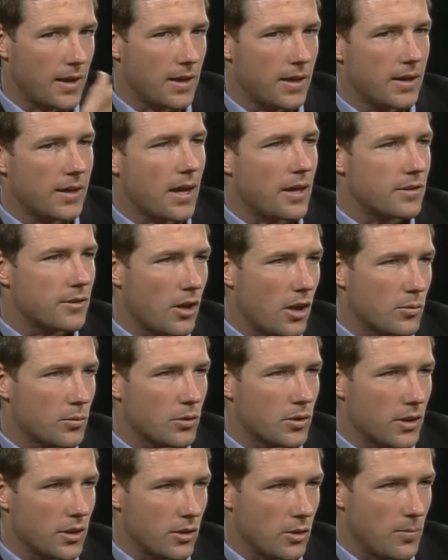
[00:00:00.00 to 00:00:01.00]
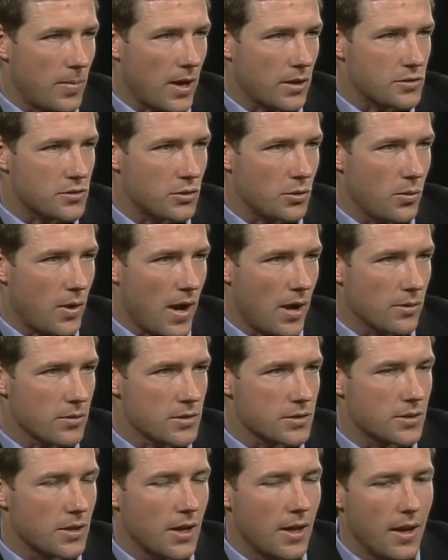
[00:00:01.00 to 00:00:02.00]
And he got done with it in about 2
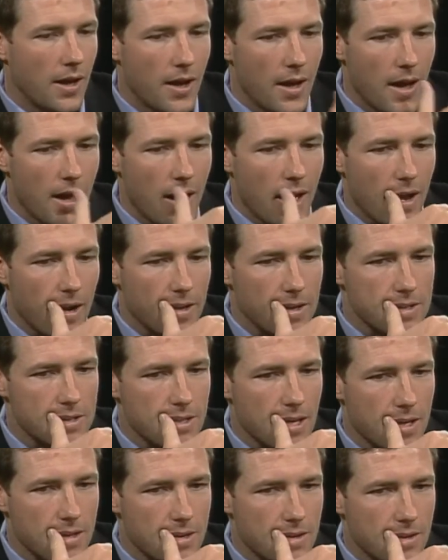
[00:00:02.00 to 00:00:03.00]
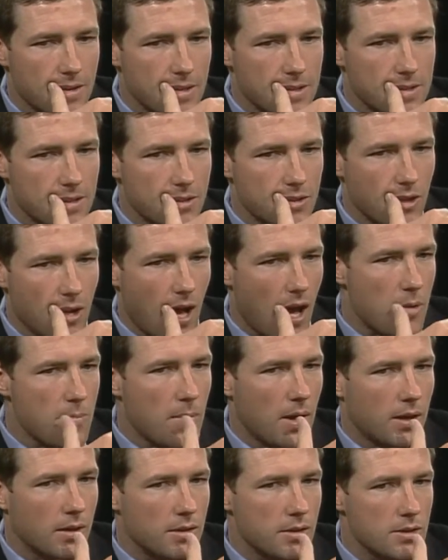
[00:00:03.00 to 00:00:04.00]
hours. And I sat there and I said, you know, I
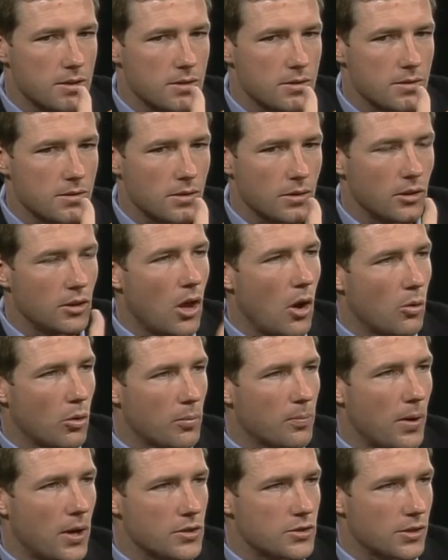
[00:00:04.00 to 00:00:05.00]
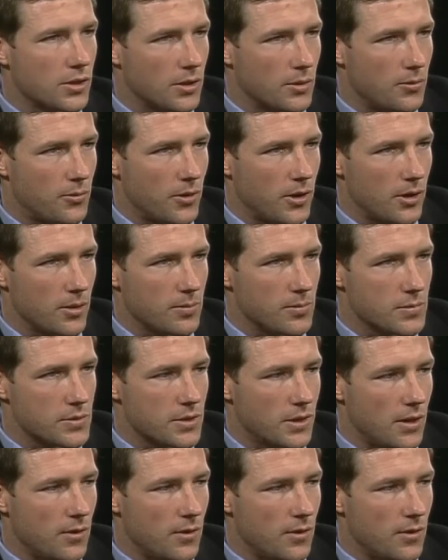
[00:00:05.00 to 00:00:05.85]
make these lower budgeted films.